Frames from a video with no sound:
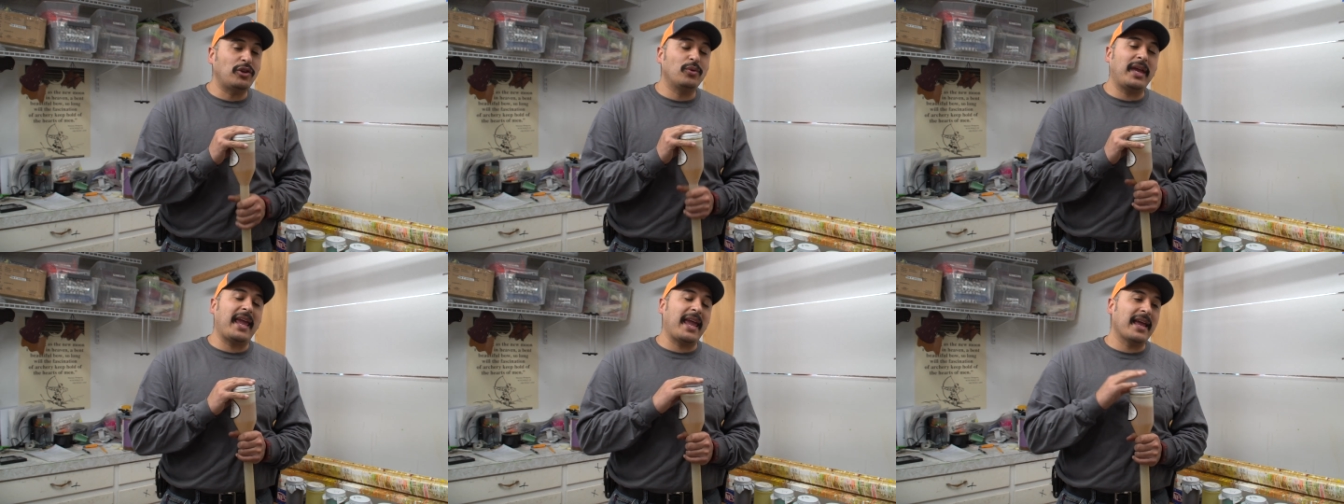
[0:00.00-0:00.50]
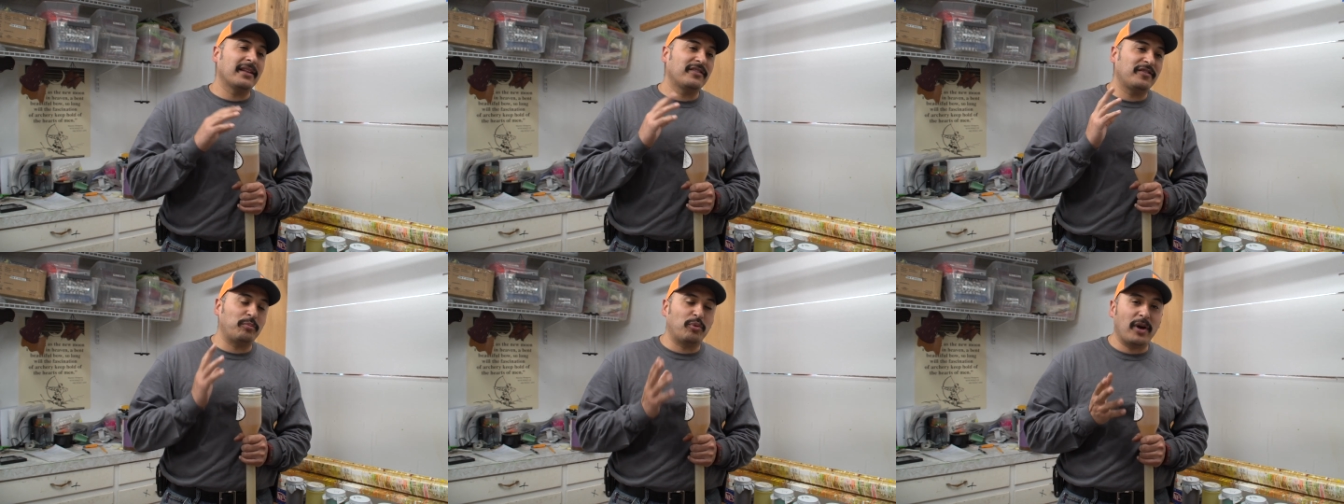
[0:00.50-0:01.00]
You can
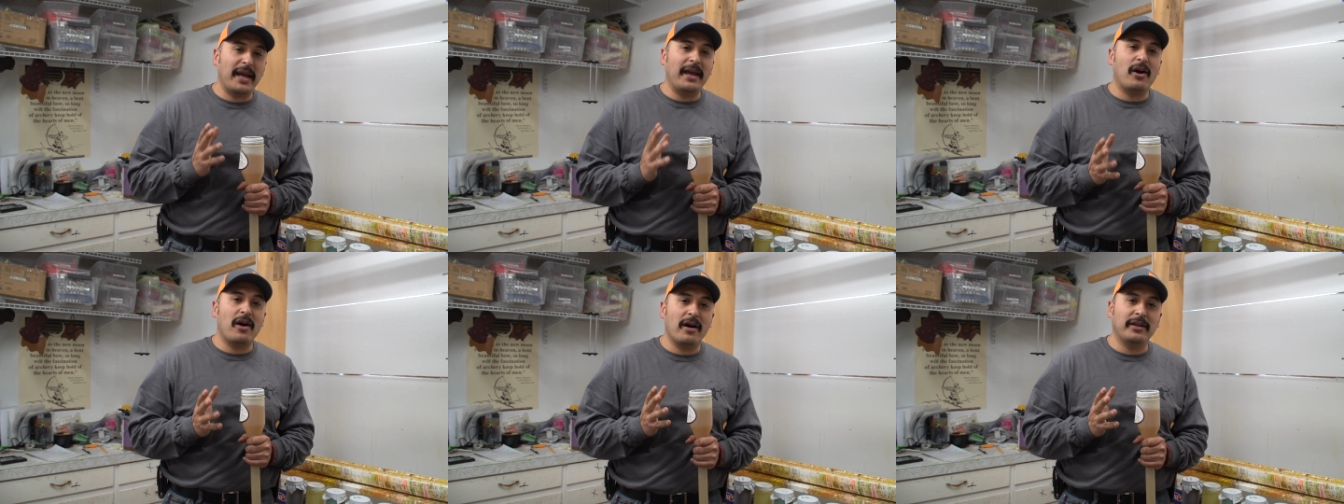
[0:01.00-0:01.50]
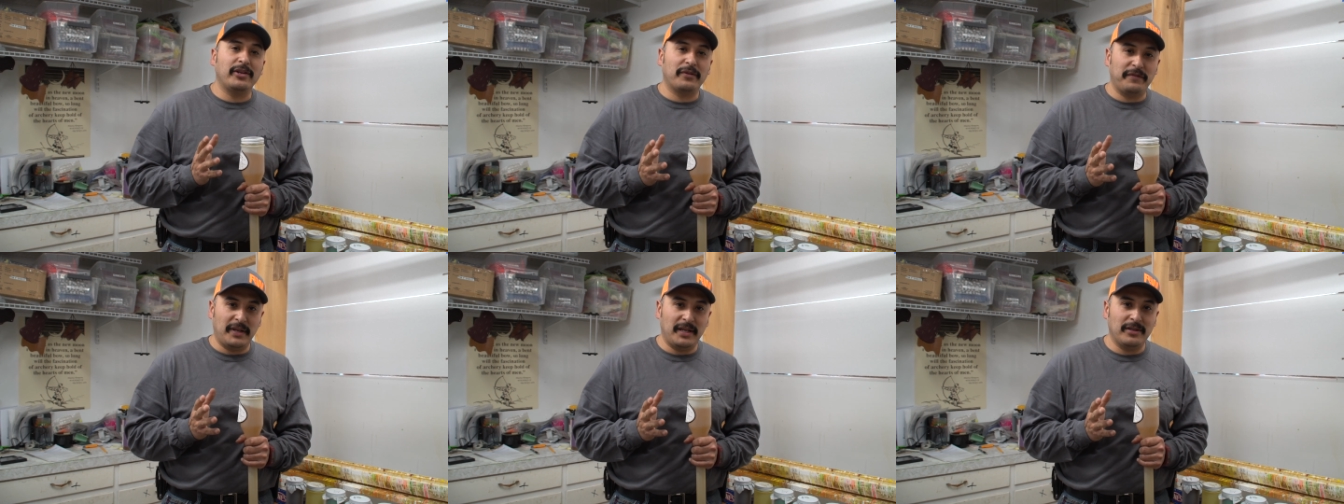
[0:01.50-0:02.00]
spray on
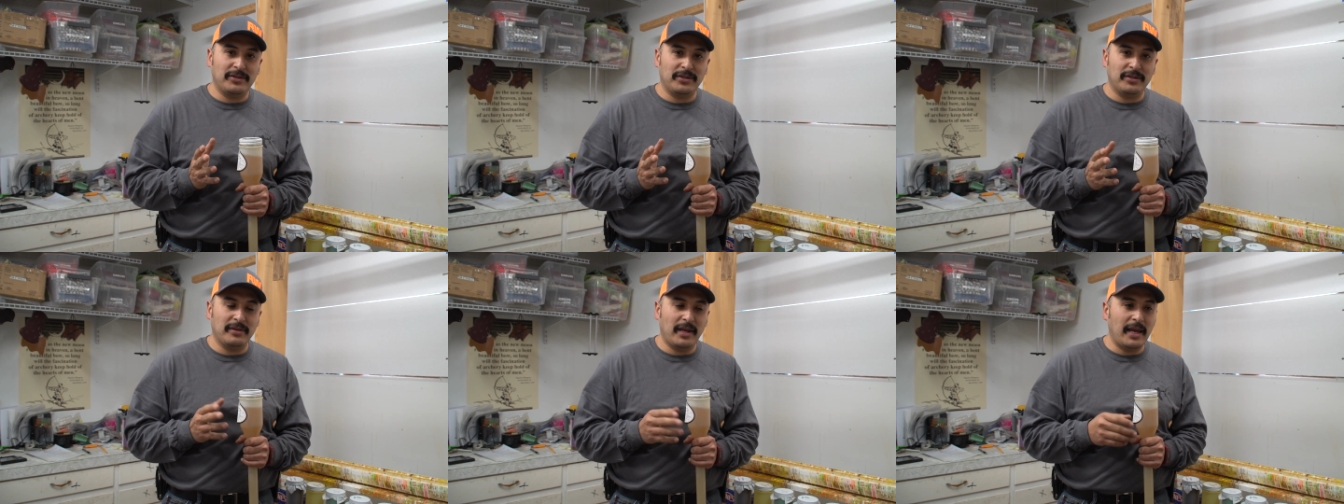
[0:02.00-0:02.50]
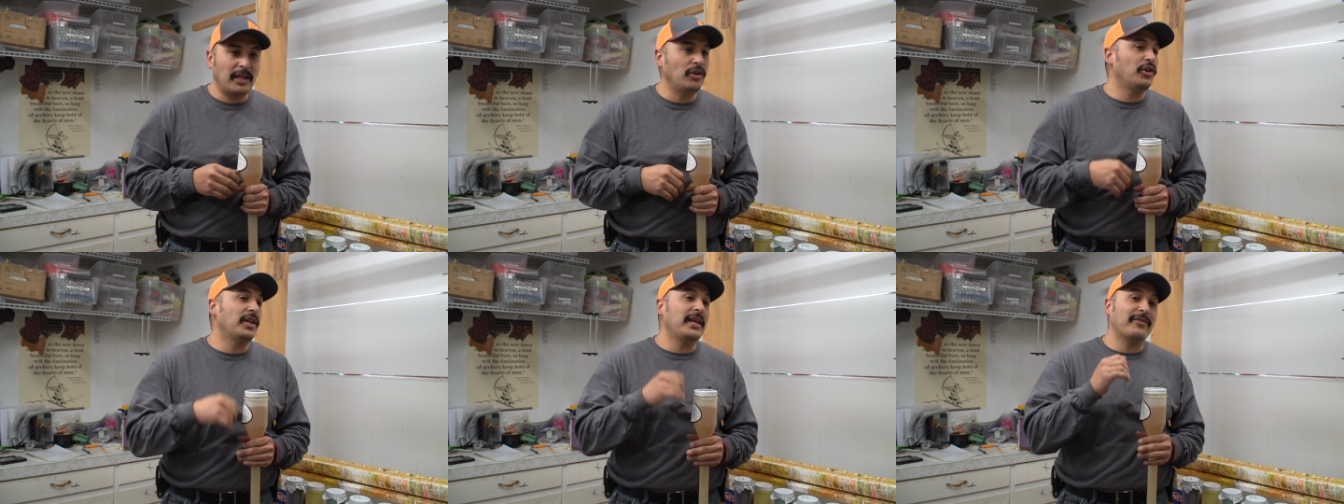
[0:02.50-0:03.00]
your finish, and
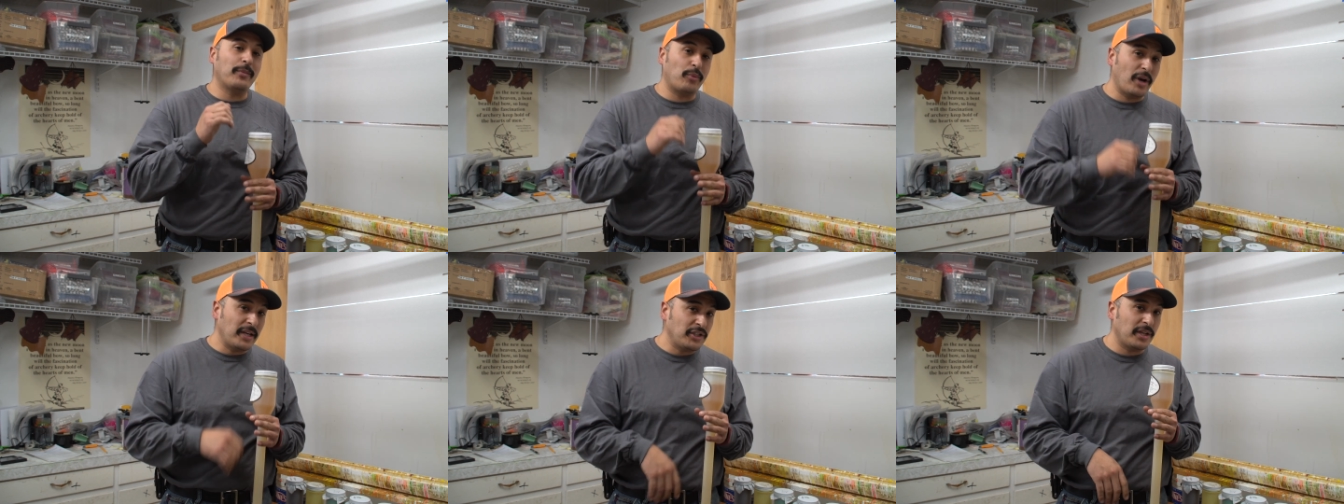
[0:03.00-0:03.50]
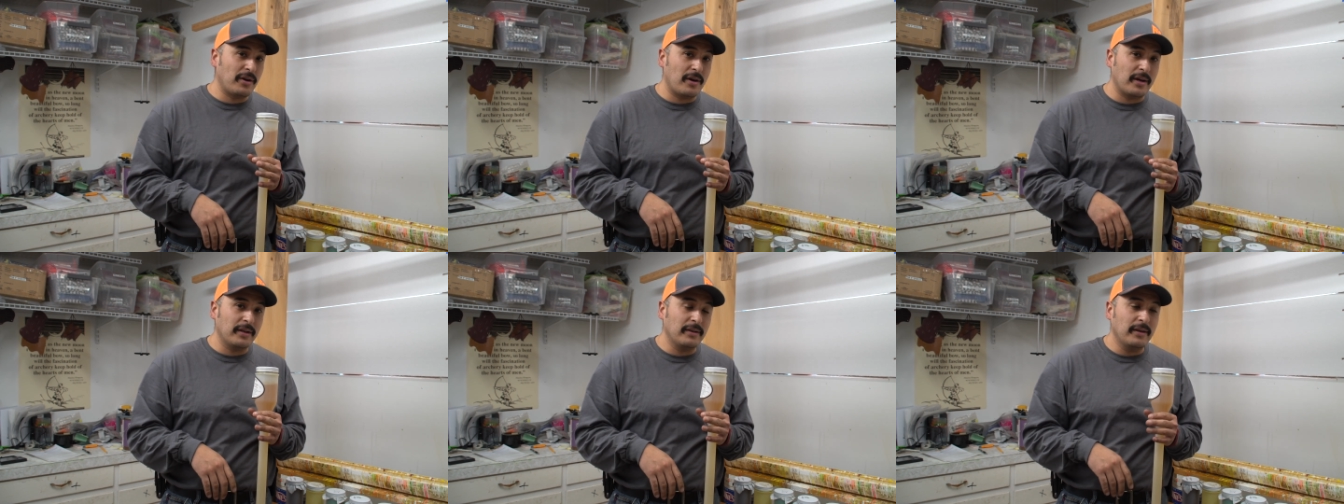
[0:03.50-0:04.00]
you can even brush it
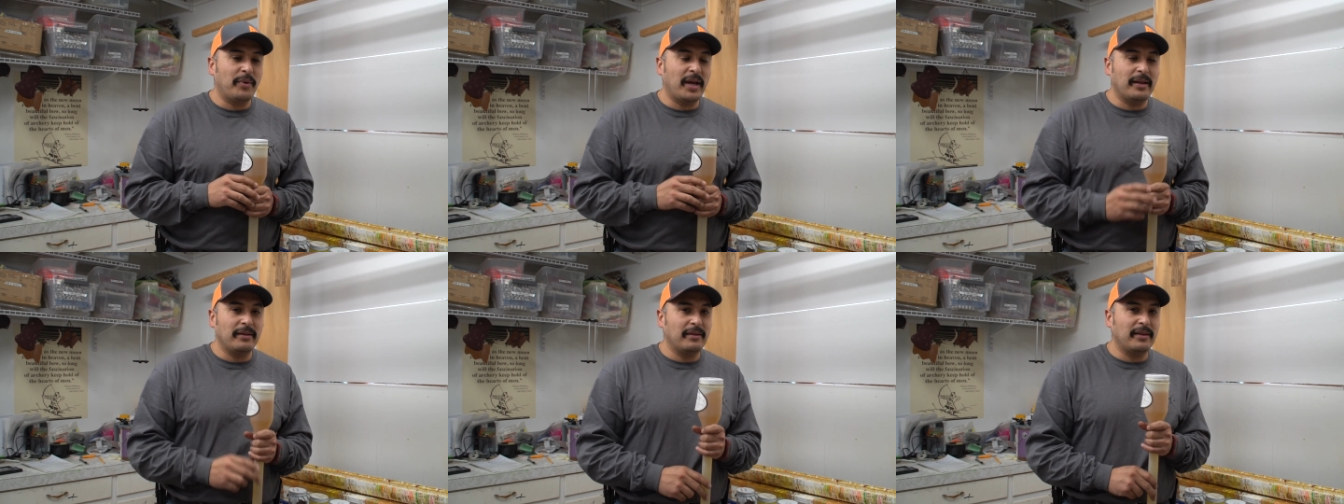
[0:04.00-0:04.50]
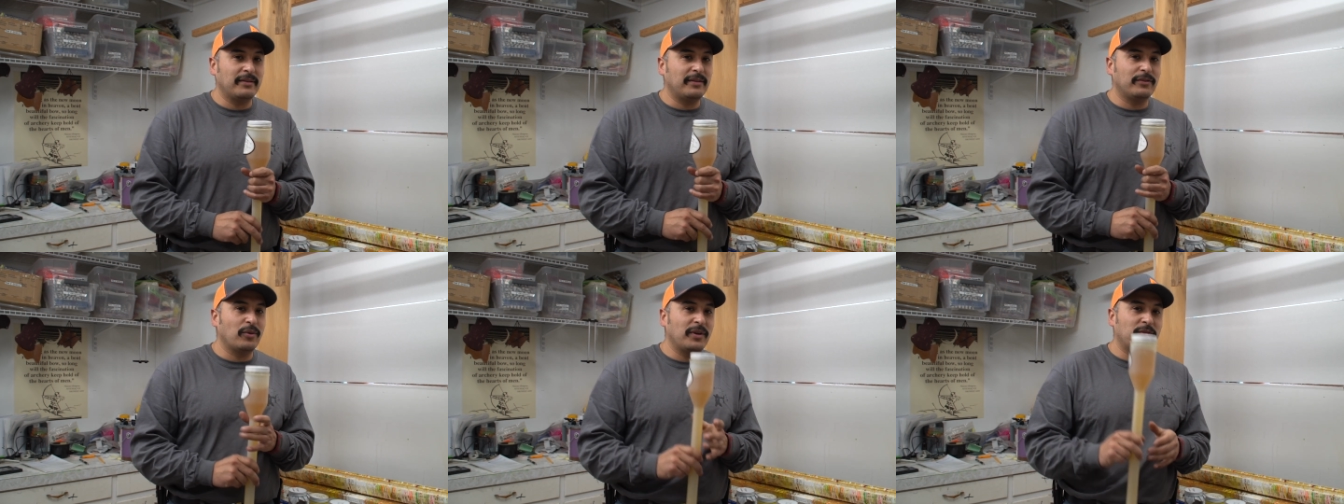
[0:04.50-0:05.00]
on, but
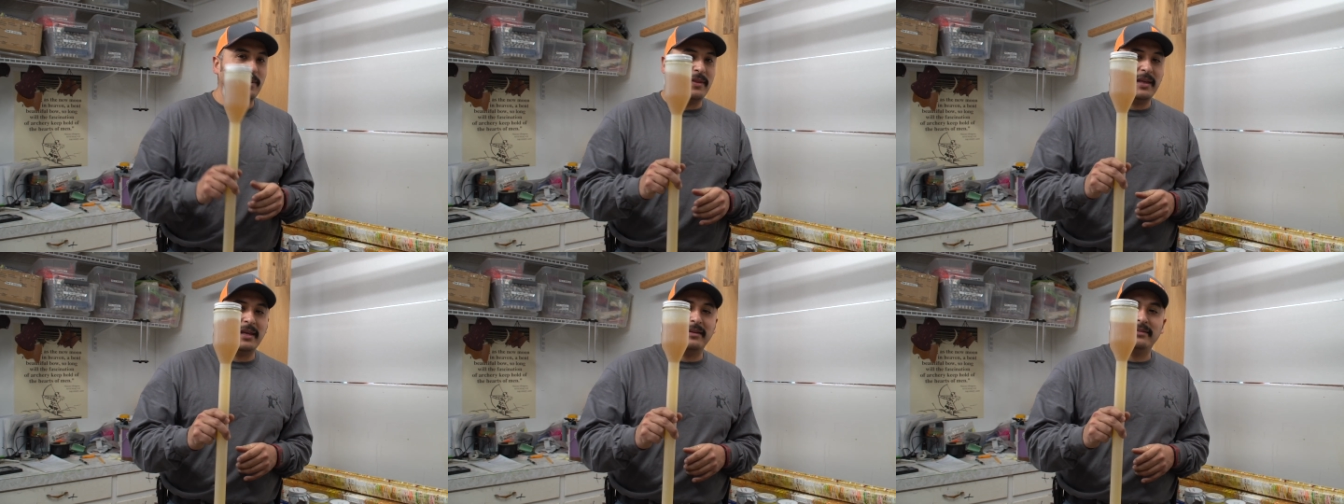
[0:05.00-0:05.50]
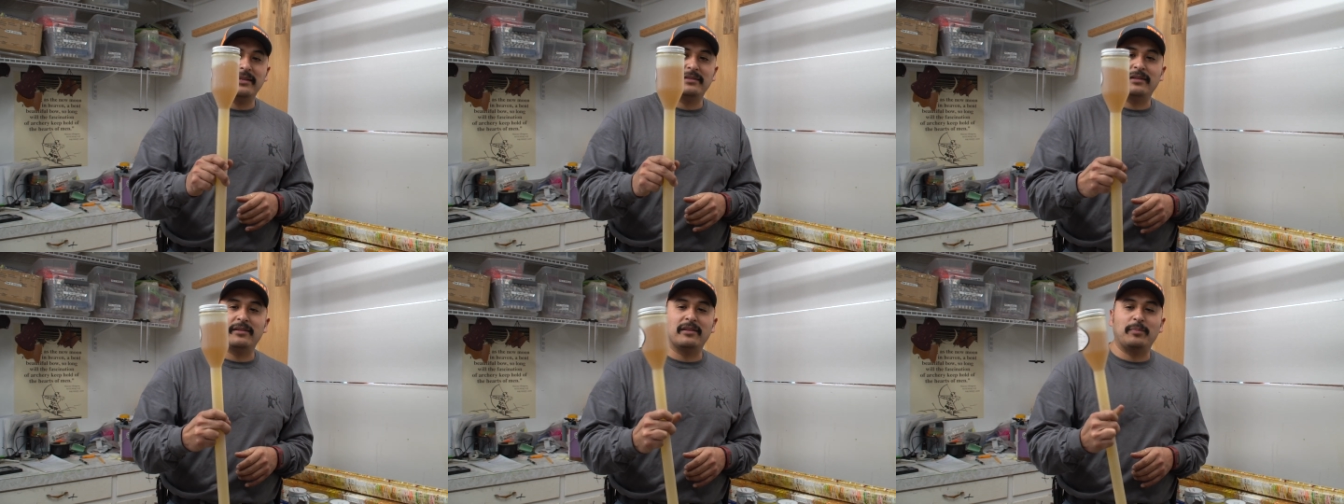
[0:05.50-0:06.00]
this has always been the
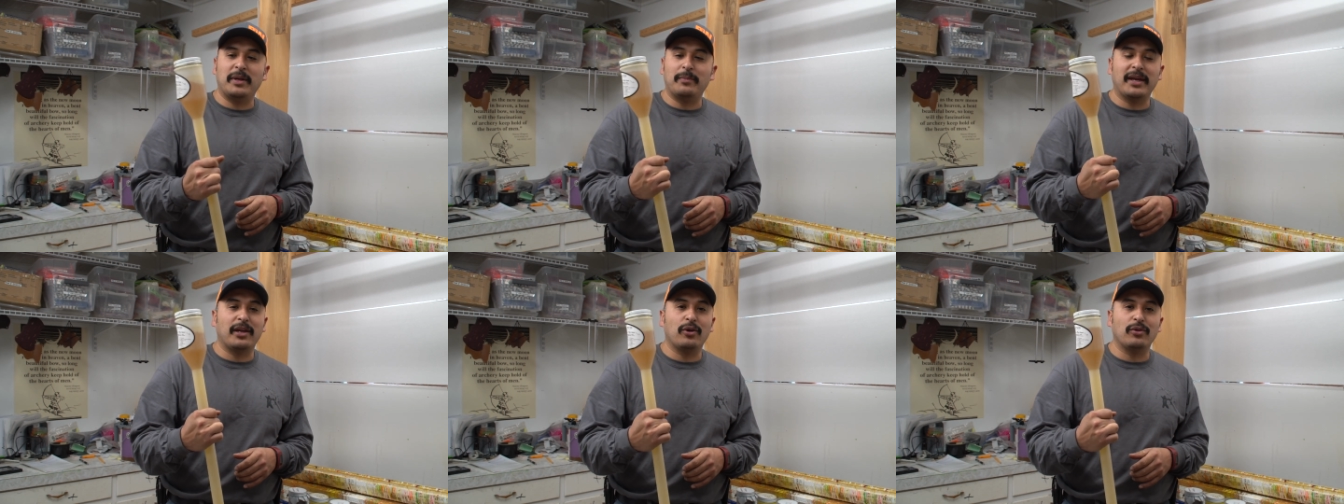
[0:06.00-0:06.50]
easiest and has been my